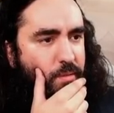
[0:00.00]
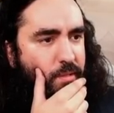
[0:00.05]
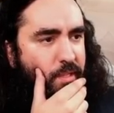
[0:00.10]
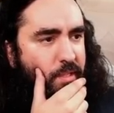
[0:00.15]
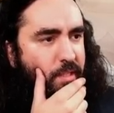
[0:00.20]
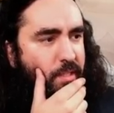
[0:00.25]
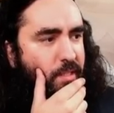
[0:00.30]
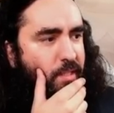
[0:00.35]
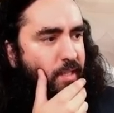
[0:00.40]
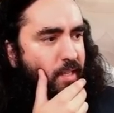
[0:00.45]

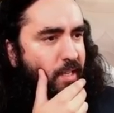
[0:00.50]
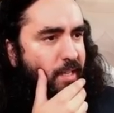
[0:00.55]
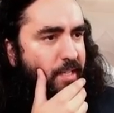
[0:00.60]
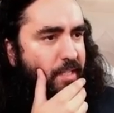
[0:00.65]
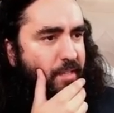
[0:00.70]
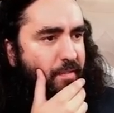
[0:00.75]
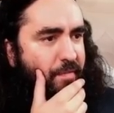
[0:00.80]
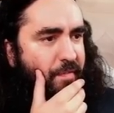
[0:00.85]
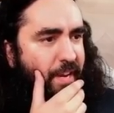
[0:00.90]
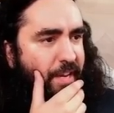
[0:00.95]
It still
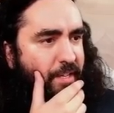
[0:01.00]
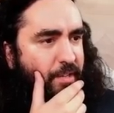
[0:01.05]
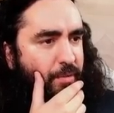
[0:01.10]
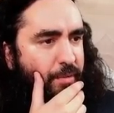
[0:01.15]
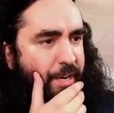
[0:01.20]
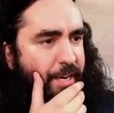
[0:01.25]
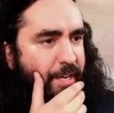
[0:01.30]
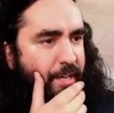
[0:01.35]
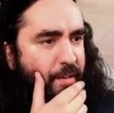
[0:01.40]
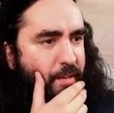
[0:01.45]
isn't
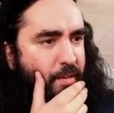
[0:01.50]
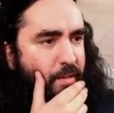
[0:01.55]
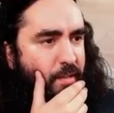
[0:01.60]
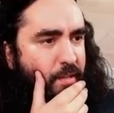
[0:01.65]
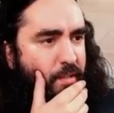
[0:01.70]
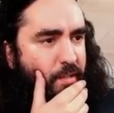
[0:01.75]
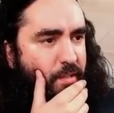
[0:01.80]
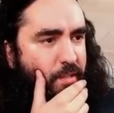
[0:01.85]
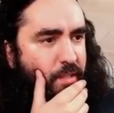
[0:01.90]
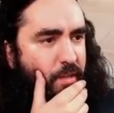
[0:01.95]
victory.
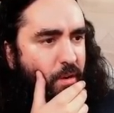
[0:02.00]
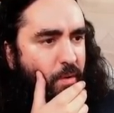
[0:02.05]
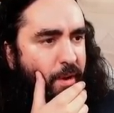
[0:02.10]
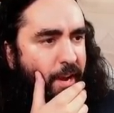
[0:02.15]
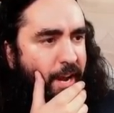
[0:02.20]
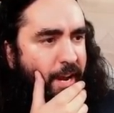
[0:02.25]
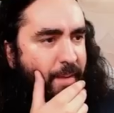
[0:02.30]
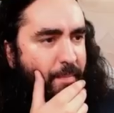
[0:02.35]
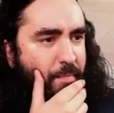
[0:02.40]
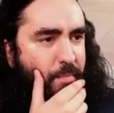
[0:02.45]
So,
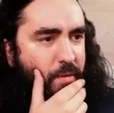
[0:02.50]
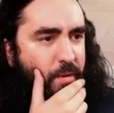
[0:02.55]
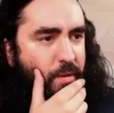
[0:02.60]
eh?